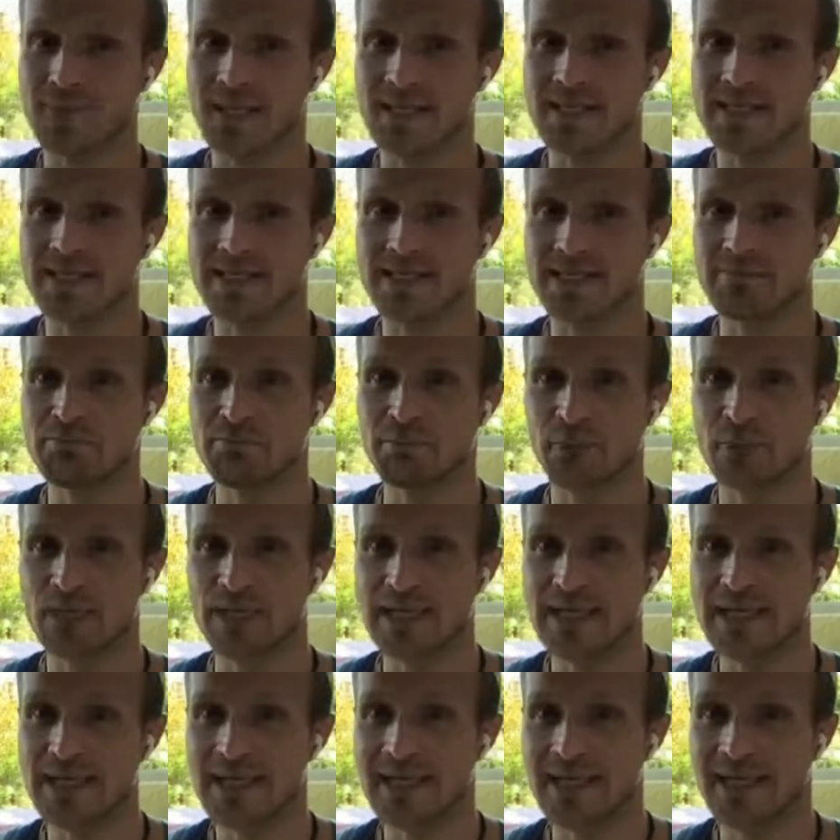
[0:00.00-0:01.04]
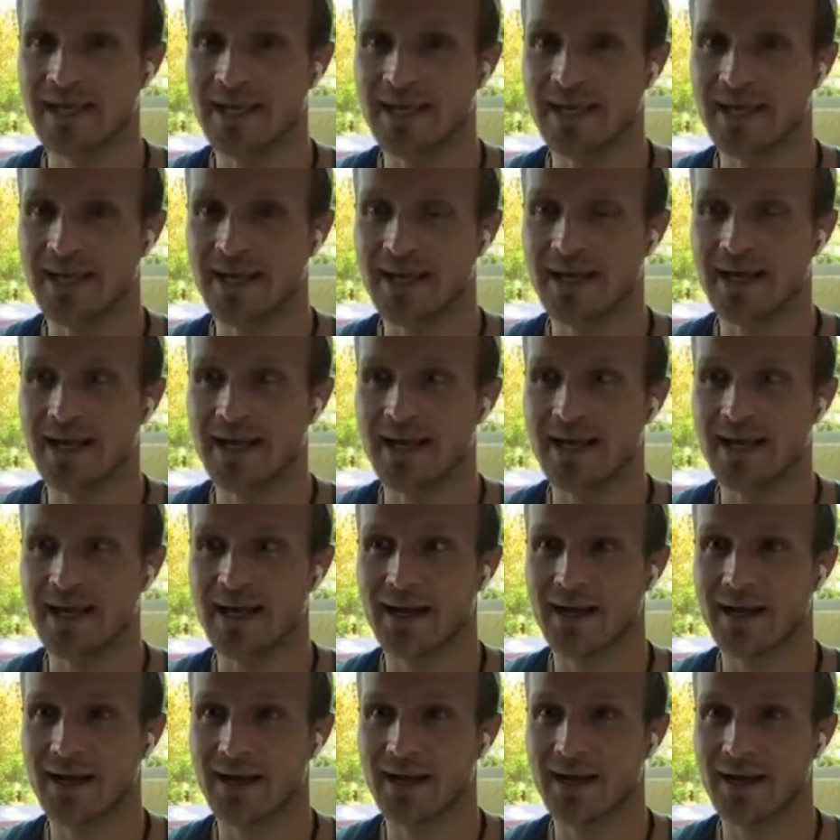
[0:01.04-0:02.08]
simply
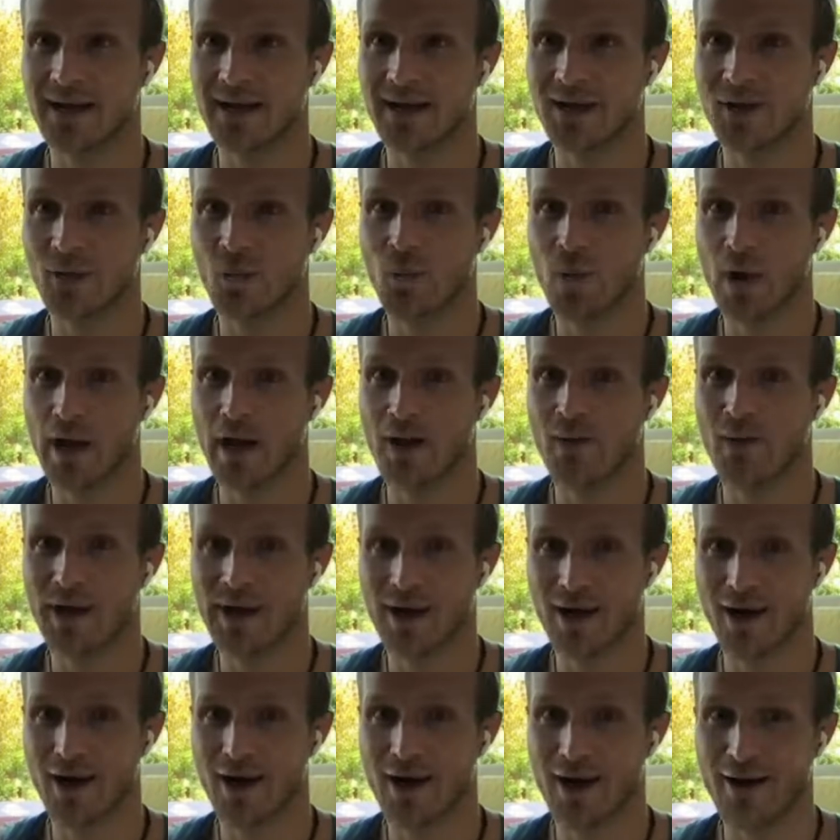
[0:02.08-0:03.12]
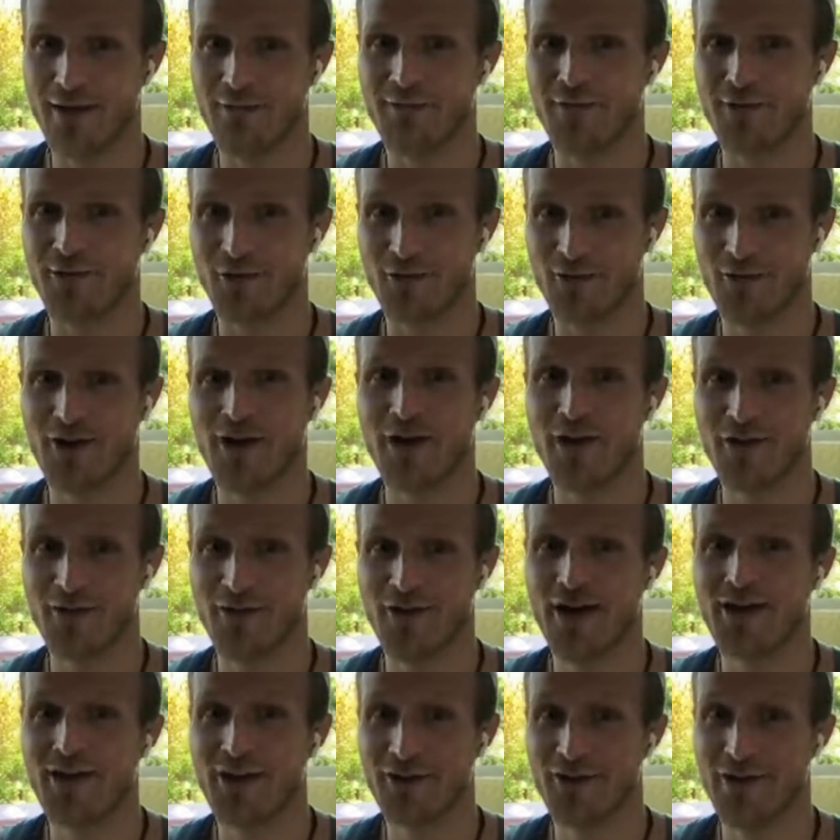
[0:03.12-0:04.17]
where we are for a very,
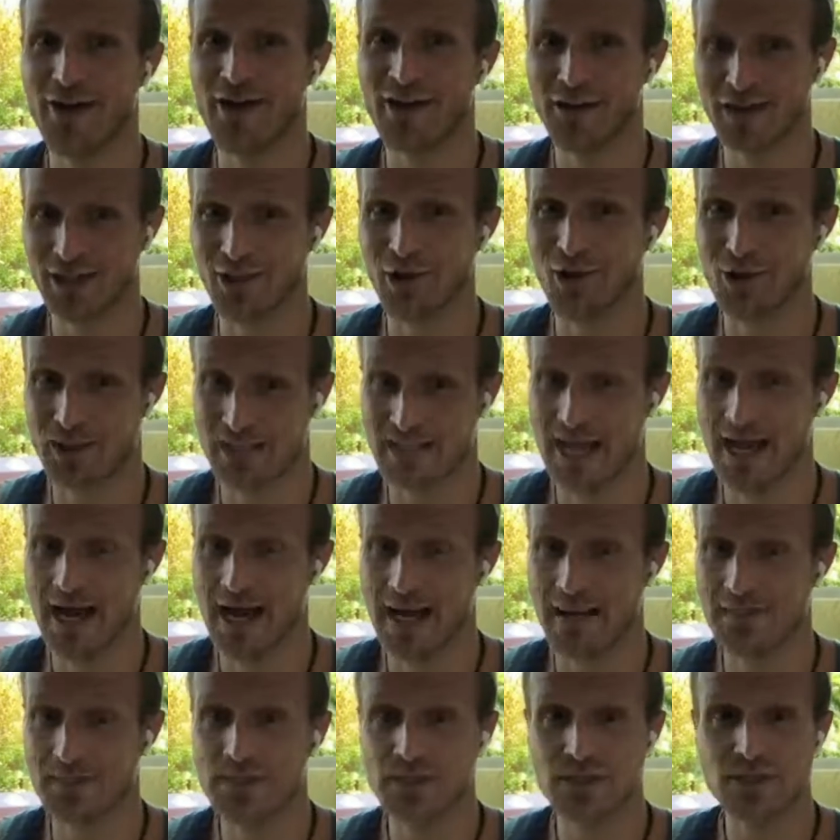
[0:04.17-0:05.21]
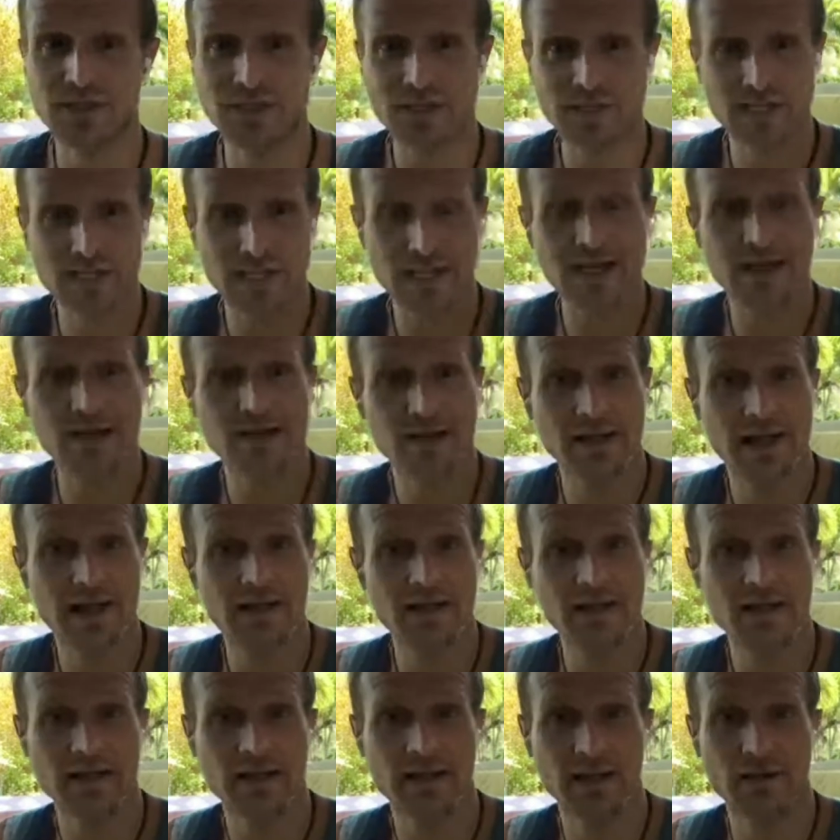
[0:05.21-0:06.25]
very, very long time. So kind
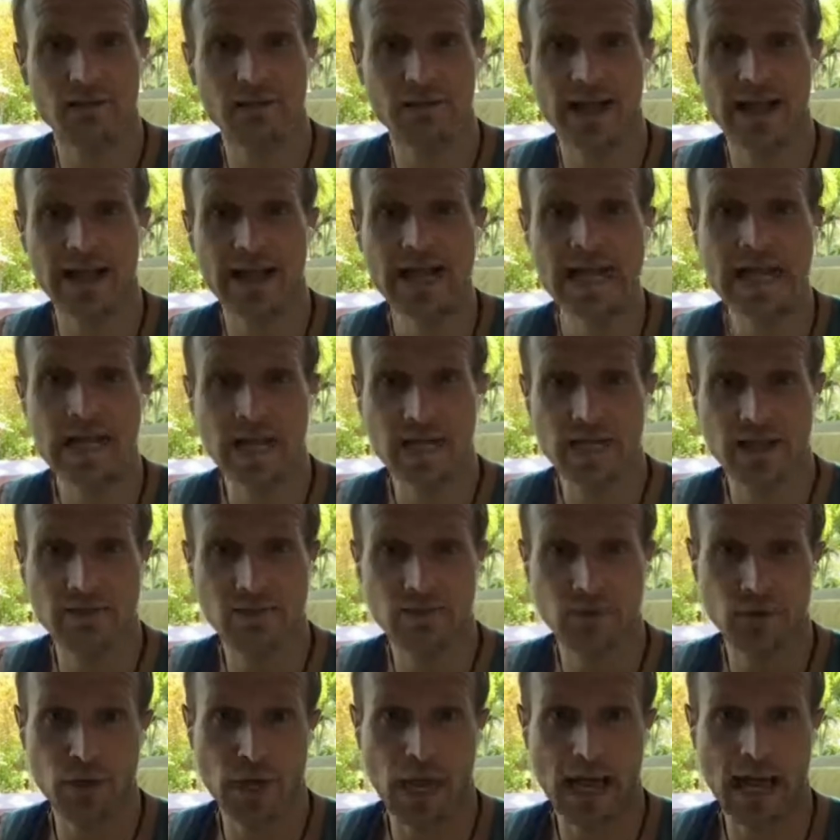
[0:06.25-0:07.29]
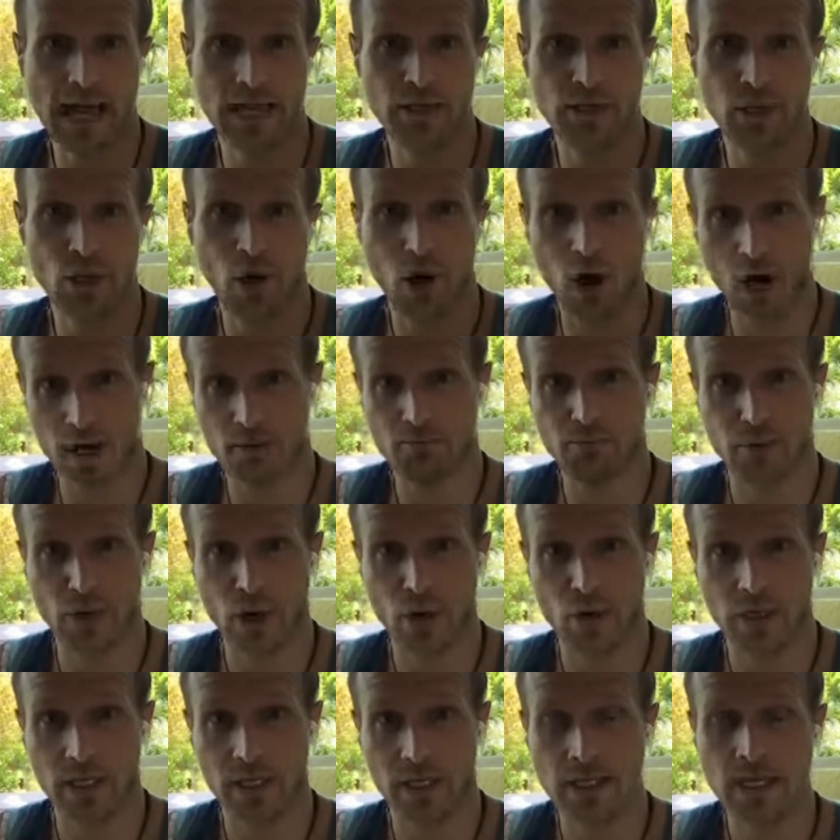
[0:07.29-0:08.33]
of think of like if you had your arm
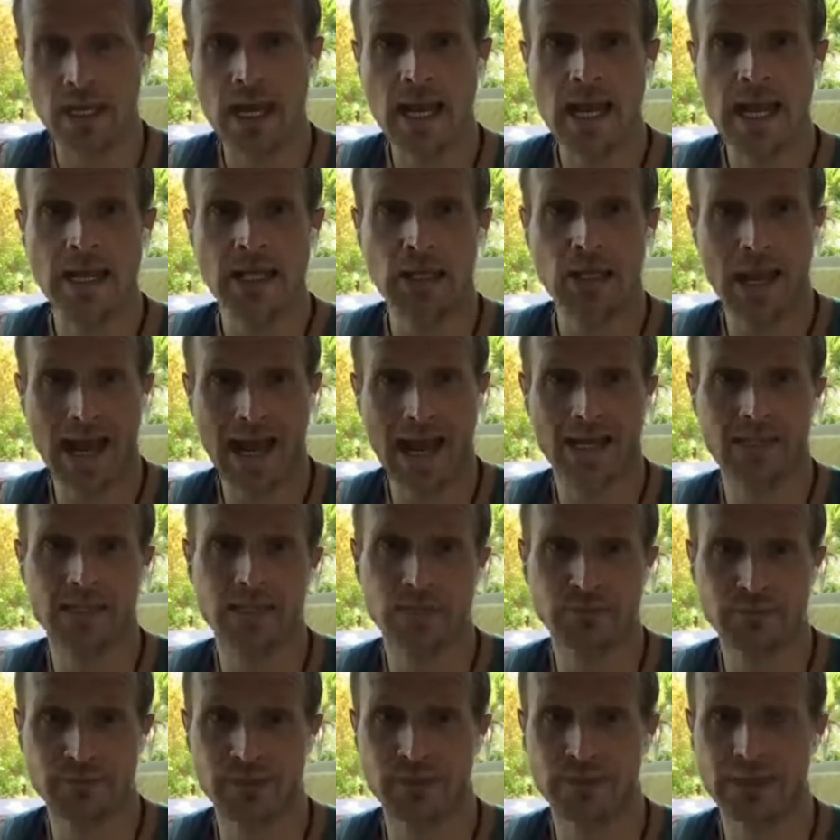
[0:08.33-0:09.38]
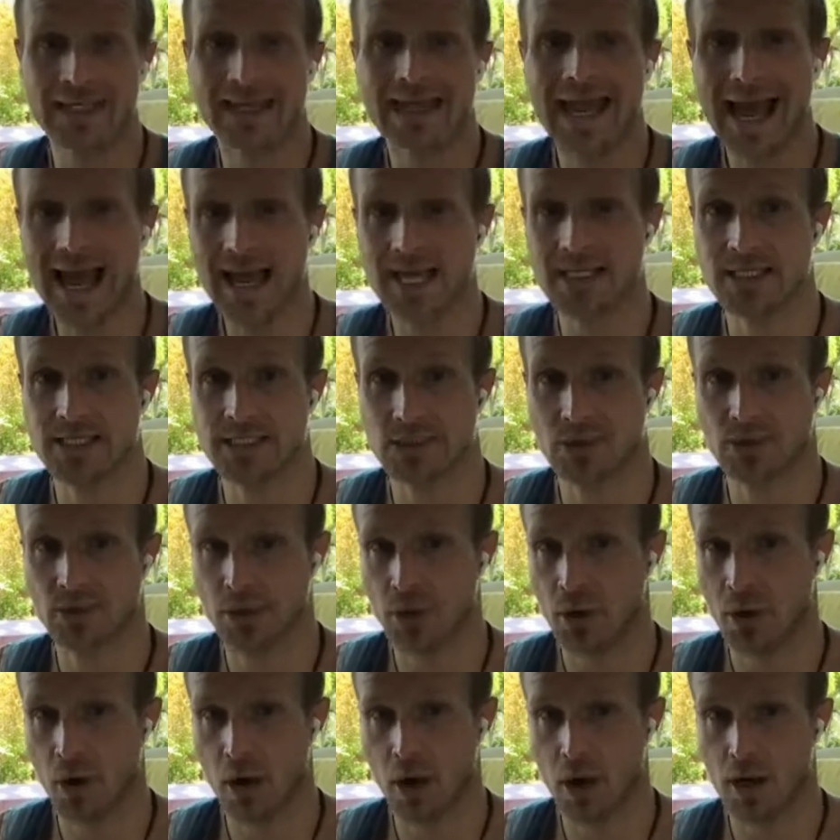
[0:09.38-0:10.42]
broken, you had to put a cast on
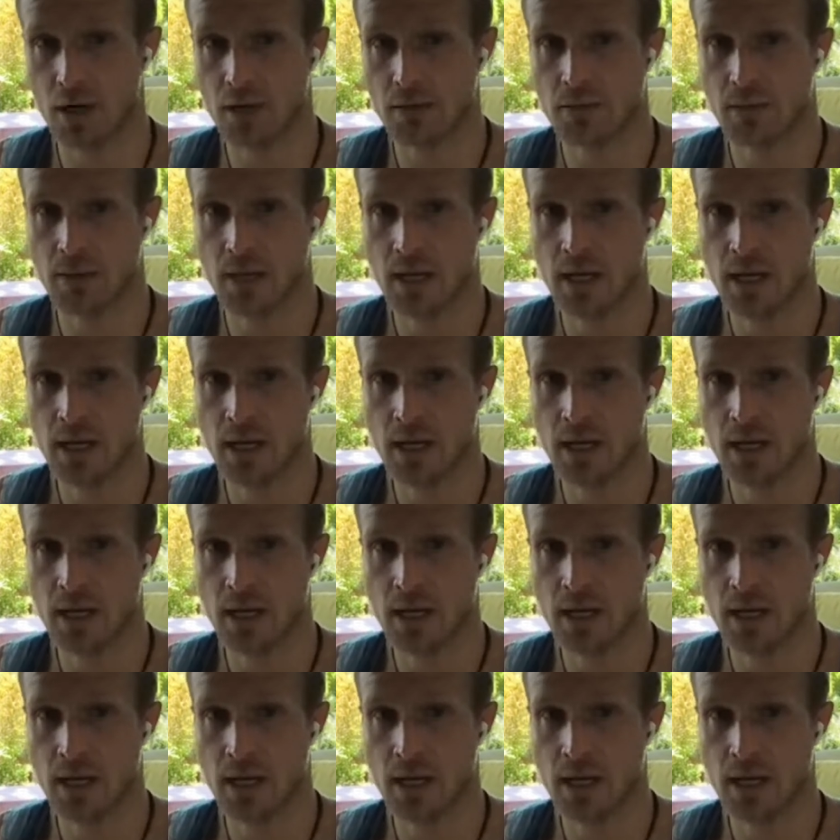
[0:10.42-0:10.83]
your arm,